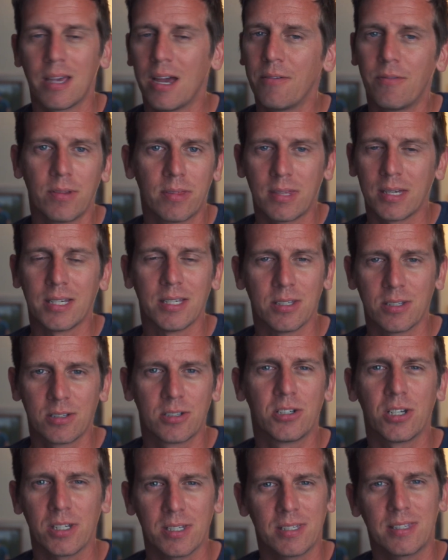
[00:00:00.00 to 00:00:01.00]
Everything is
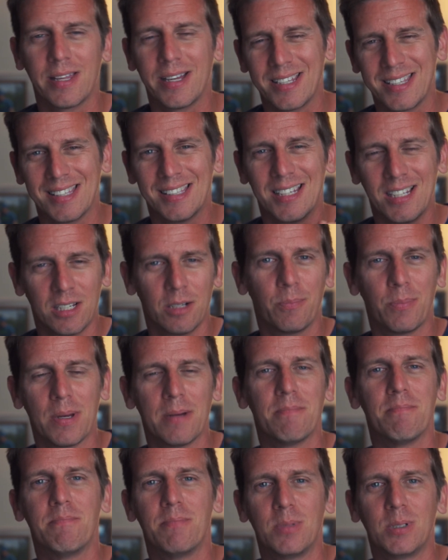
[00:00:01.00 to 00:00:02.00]
just a little
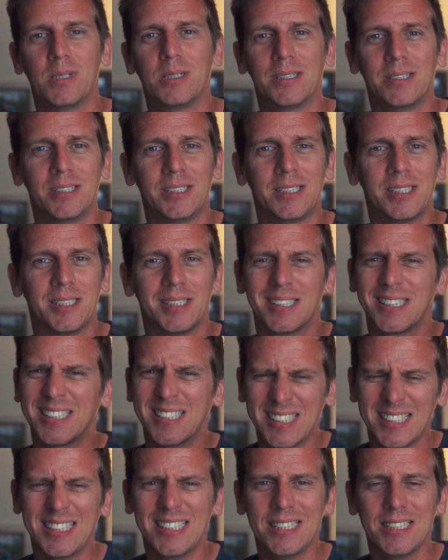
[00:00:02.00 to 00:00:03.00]
bit more,
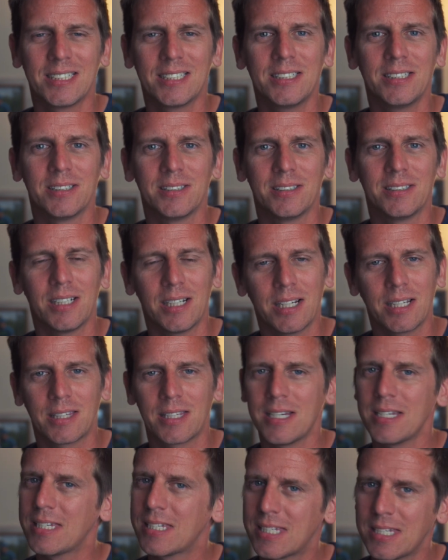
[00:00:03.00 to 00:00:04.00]
I don't know, like
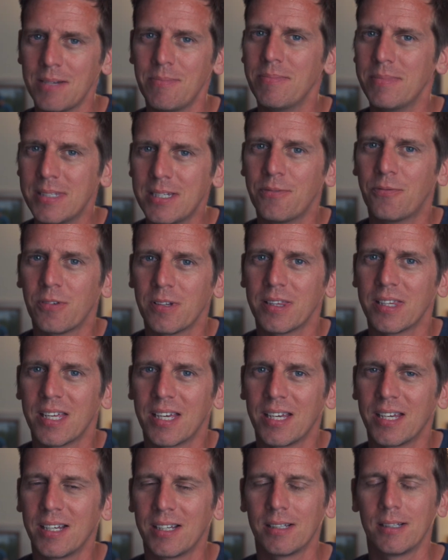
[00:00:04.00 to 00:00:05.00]
there's something different
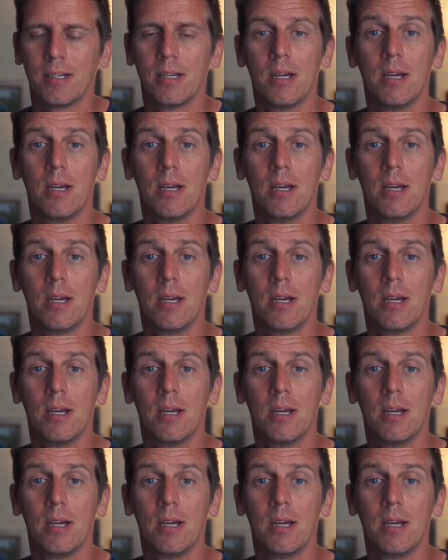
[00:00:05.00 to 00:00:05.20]
there.